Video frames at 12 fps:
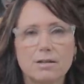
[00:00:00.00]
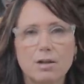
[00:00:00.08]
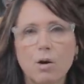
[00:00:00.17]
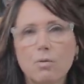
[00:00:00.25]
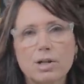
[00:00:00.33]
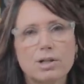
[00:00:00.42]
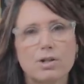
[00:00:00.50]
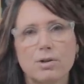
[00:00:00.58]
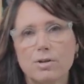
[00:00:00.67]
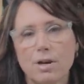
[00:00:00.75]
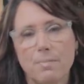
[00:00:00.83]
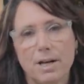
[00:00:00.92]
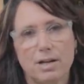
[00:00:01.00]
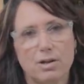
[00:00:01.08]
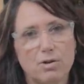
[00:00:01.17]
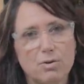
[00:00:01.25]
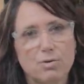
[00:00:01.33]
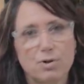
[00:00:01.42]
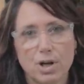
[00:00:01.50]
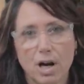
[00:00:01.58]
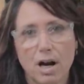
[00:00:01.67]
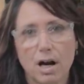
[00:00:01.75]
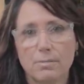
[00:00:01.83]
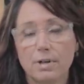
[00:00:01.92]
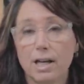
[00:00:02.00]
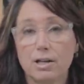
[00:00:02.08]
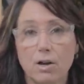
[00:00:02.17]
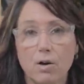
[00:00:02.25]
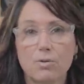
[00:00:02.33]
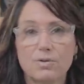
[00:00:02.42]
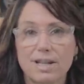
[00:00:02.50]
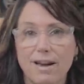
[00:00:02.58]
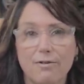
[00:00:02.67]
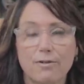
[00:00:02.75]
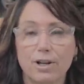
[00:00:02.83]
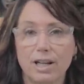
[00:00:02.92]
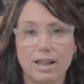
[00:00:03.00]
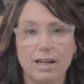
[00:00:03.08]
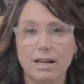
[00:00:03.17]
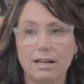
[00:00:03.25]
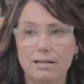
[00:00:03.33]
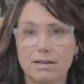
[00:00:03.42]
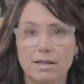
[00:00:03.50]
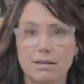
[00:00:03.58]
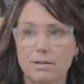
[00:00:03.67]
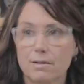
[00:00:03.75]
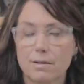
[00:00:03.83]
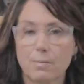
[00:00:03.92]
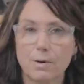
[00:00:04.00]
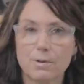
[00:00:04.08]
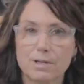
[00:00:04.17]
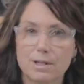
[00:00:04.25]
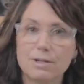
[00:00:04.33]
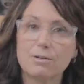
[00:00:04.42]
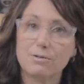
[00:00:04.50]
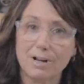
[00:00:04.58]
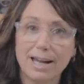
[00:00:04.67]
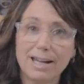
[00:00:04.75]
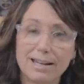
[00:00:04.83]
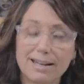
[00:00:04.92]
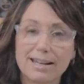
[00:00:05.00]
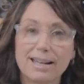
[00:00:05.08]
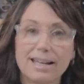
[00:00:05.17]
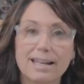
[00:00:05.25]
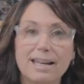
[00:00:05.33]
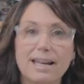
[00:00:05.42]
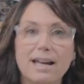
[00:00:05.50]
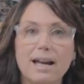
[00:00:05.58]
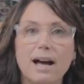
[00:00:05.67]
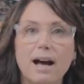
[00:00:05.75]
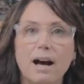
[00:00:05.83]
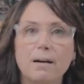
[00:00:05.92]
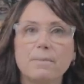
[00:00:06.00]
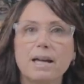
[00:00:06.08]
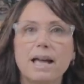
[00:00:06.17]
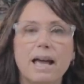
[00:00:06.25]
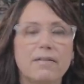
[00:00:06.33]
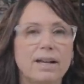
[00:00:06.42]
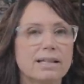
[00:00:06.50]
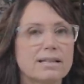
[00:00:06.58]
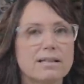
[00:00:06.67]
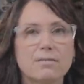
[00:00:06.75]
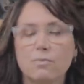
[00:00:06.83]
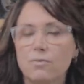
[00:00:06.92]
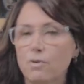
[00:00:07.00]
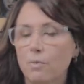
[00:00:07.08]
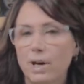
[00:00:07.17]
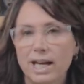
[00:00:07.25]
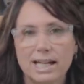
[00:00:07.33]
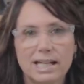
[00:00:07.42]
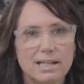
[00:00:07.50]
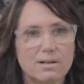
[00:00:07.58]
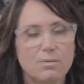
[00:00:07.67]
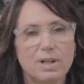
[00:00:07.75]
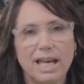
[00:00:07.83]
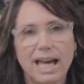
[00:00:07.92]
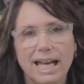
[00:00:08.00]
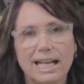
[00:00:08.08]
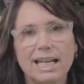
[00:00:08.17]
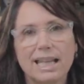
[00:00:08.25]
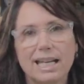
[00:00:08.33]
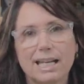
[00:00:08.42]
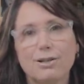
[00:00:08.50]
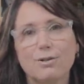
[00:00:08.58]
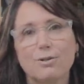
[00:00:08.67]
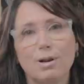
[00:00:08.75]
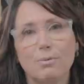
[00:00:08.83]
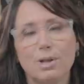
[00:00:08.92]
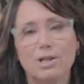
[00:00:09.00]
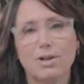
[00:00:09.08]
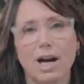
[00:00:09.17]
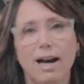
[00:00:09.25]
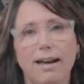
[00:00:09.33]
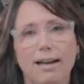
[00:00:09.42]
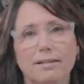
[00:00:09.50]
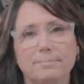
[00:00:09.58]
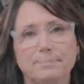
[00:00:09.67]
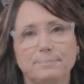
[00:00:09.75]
No one shows up at a new job and knows everything that they're supposed to do, right? And that's the way it is with anything new that we try.